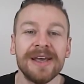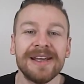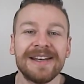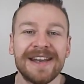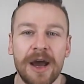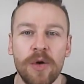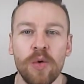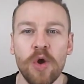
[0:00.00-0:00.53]

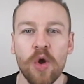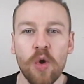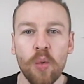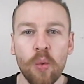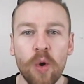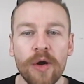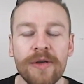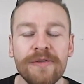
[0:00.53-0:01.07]
Now,
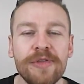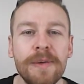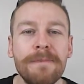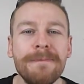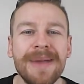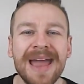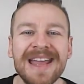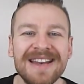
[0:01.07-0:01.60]
one of the
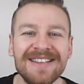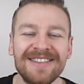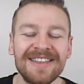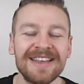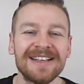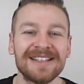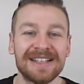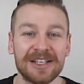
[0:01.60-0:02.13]
main
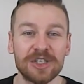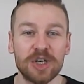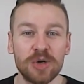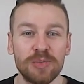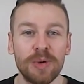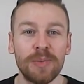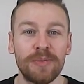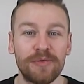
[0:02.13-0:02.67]
things that's
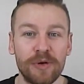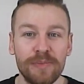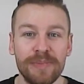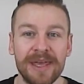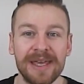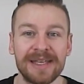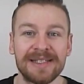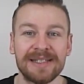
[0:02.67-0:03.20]
come up from
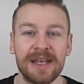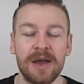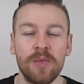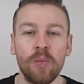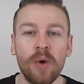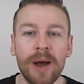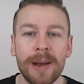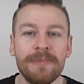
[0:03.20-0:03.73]
this,
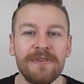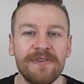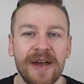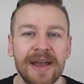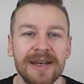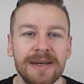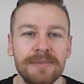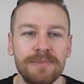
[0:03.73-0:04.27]
and what I'm
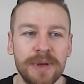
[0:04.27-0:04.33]
finding